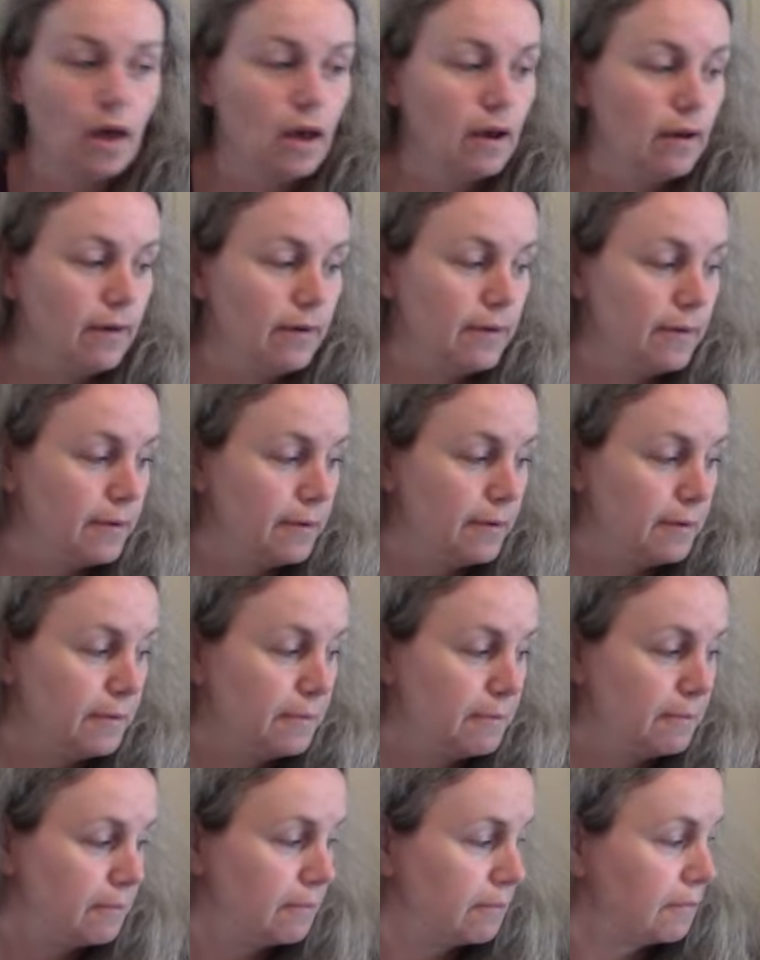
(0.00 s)

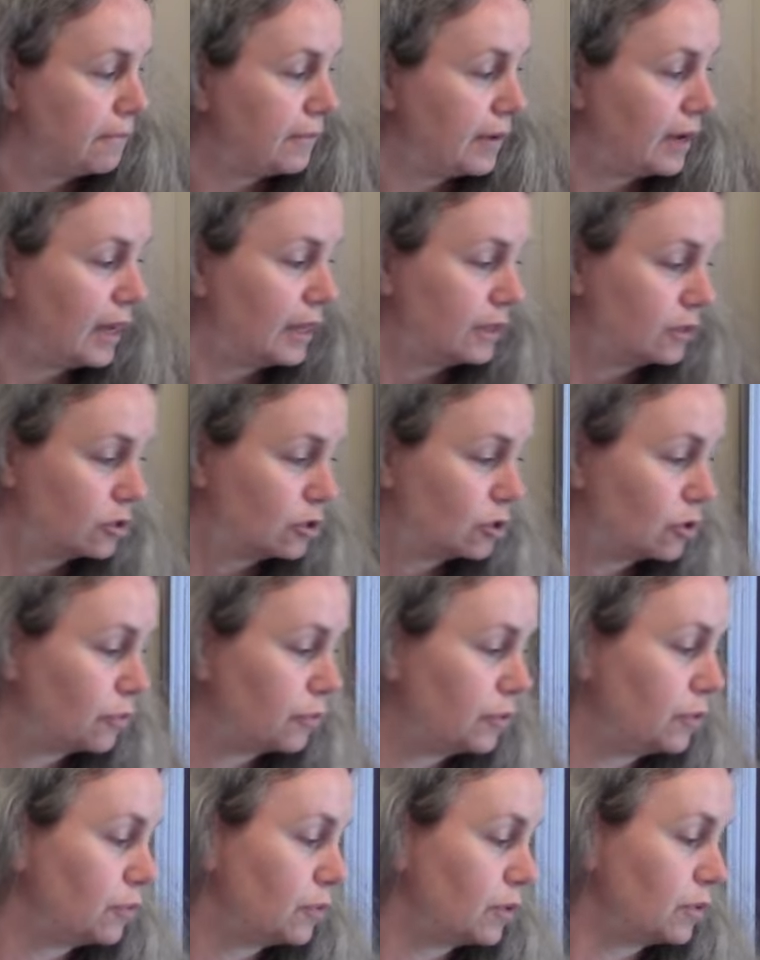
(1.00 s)
I can show
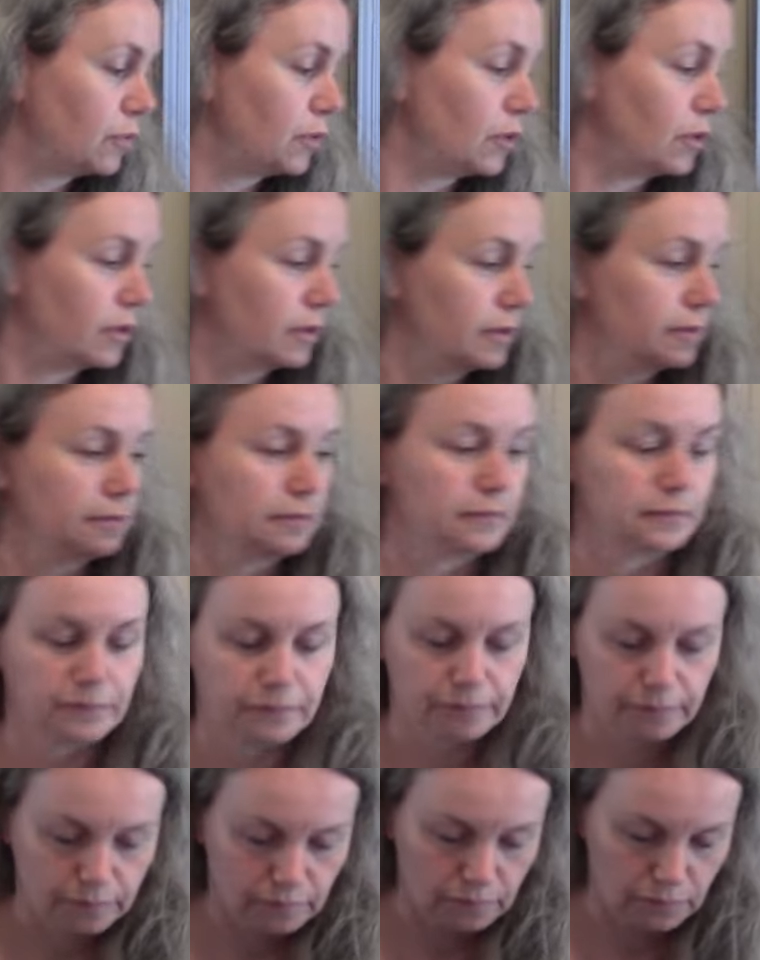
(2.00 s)
you one more.
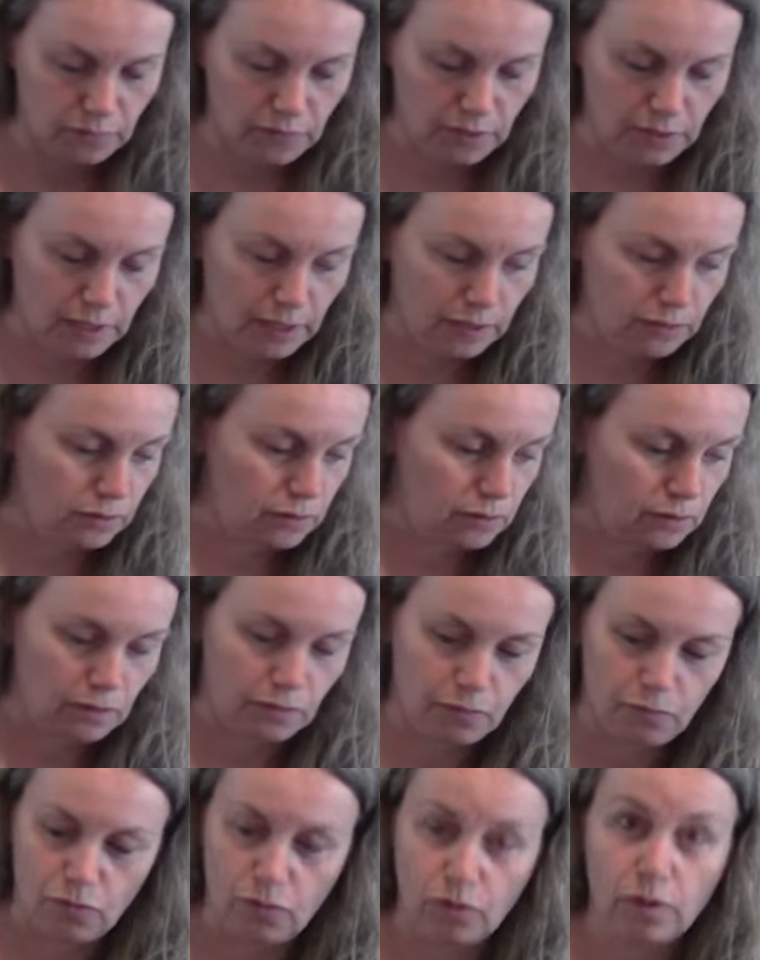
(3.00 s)
That's
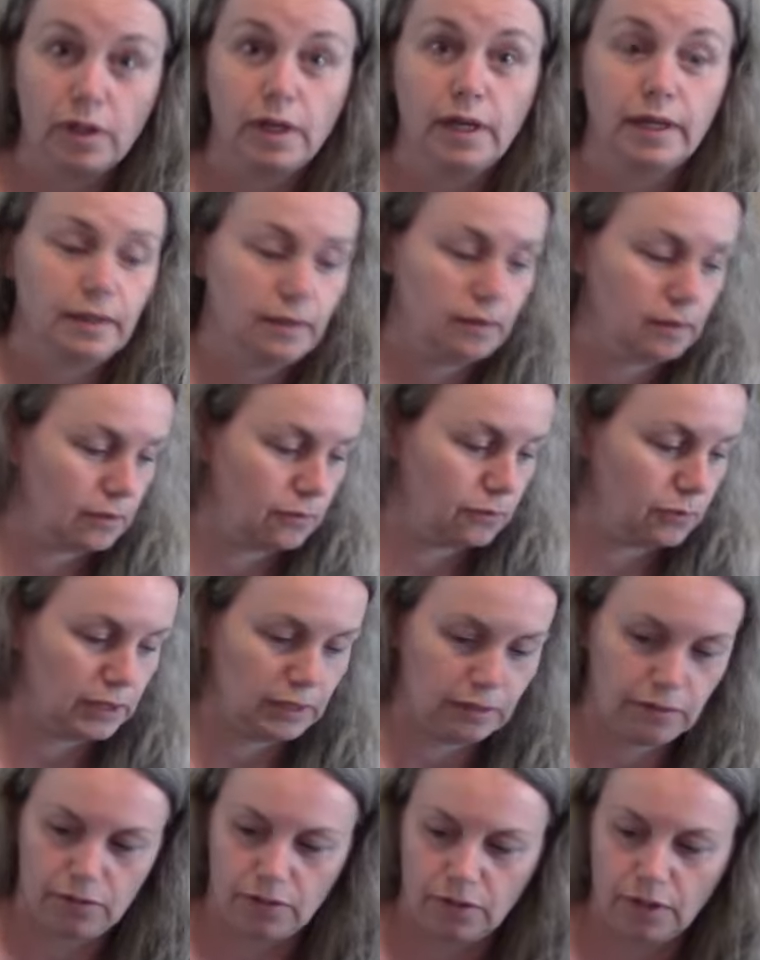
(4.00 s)
more like the
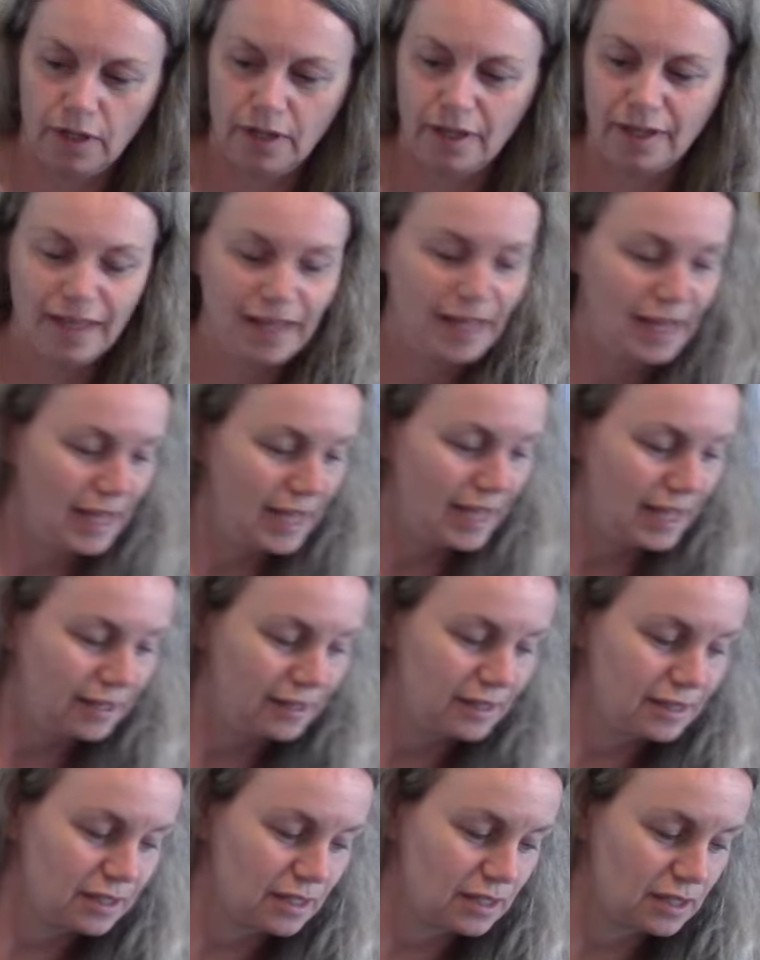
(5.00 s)
winter.
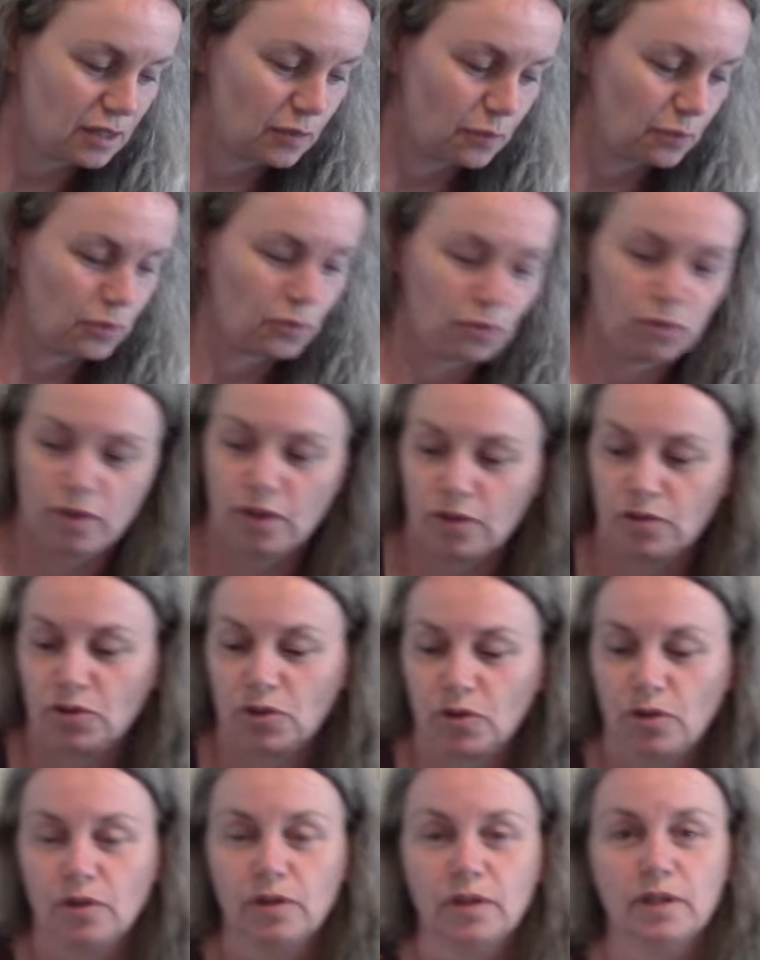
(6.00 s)
This is a bunad
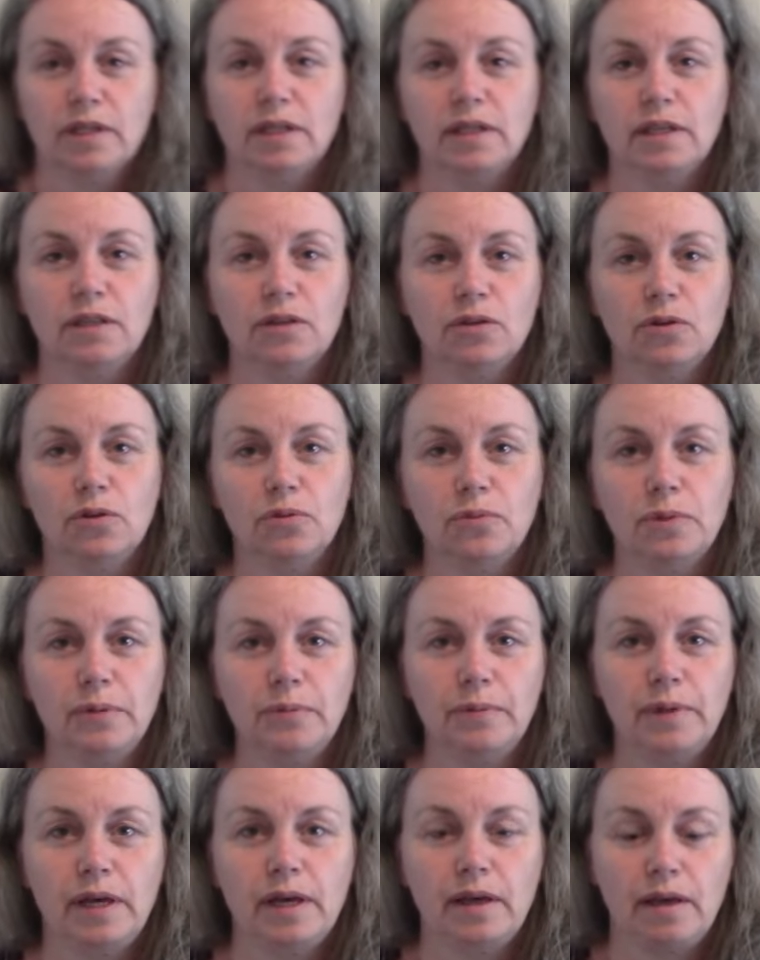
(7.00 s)
shawl. In Norway
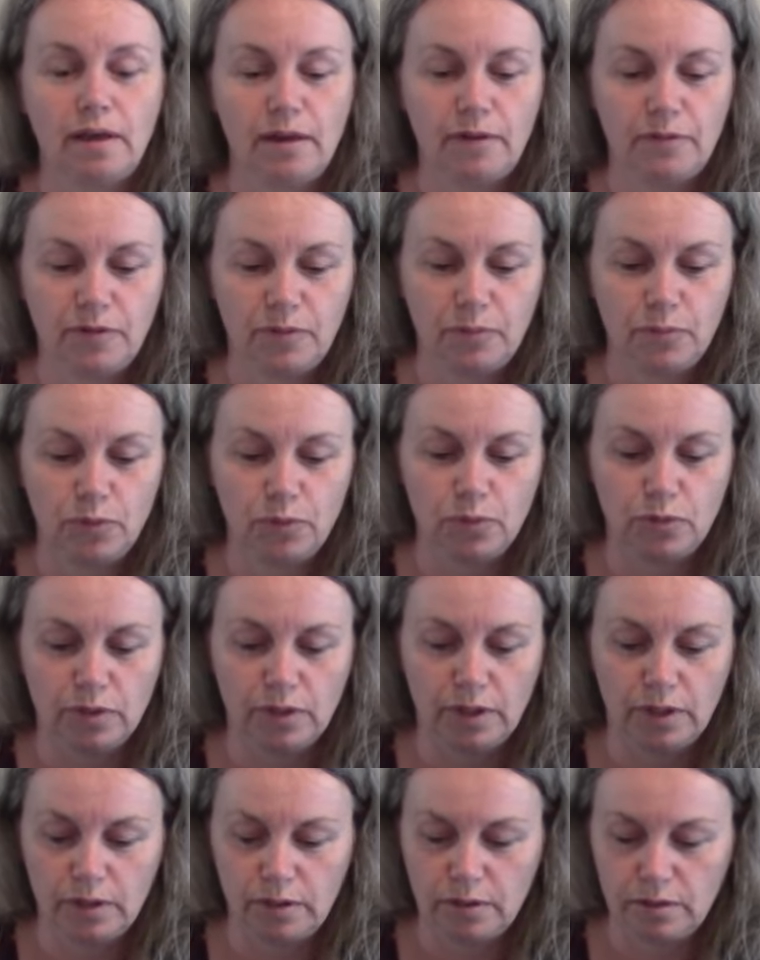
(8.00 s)
we have
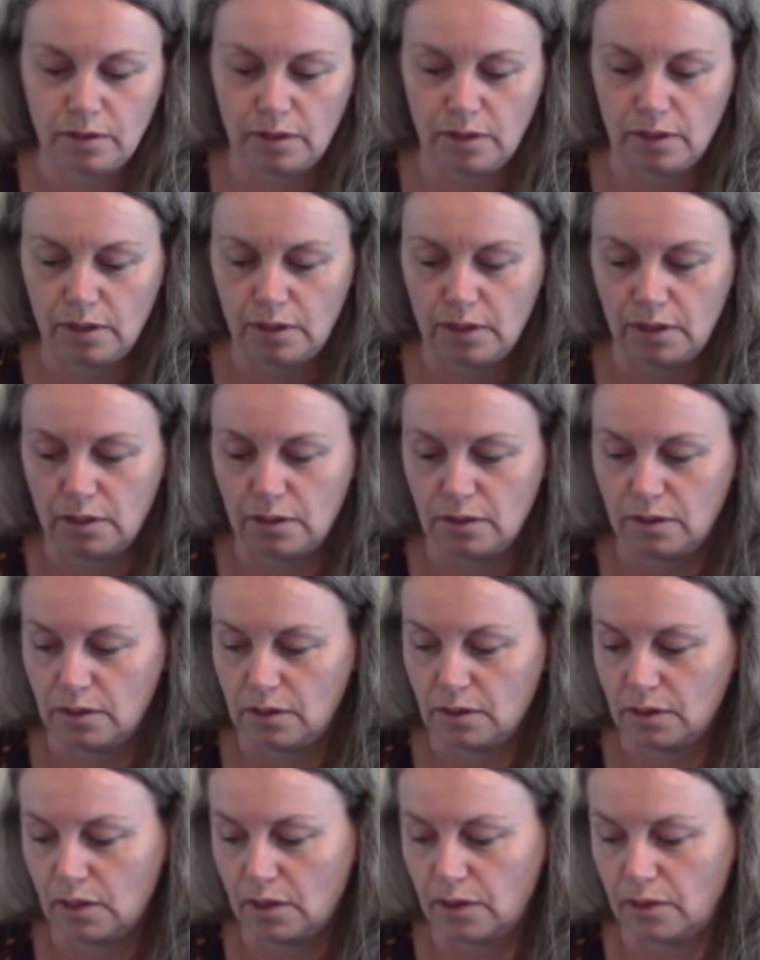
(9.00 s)
bunad, that
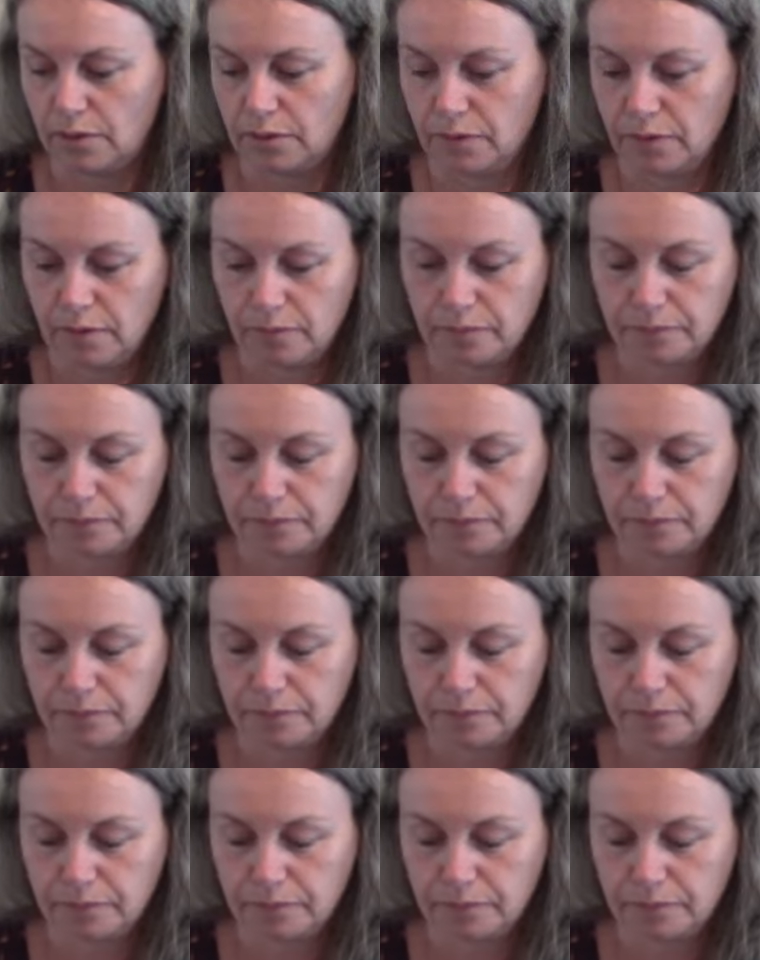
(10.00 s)
is our